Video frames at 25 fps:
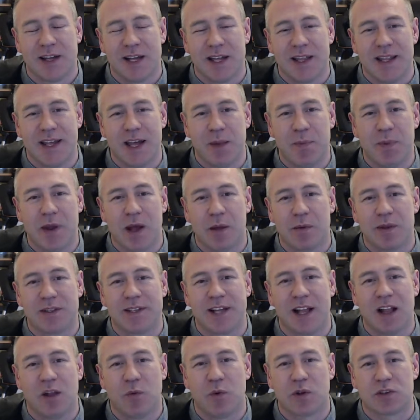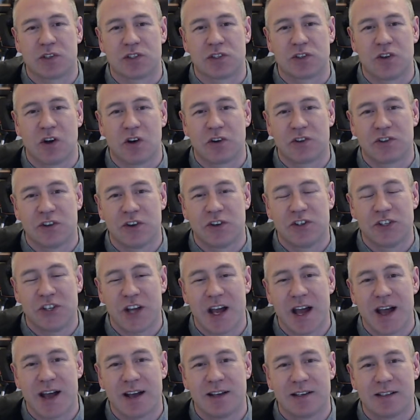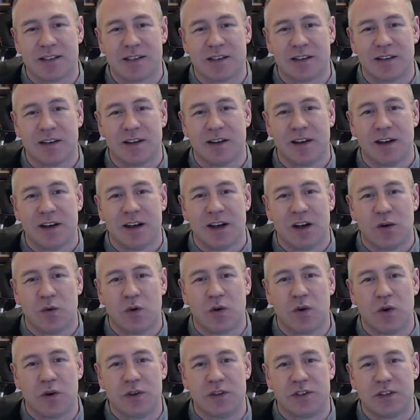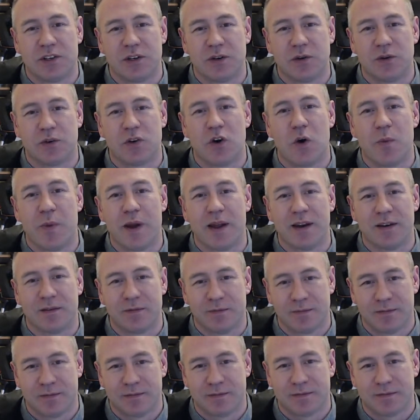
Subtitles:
they'd be able to tell what stocks or shares were going to come in.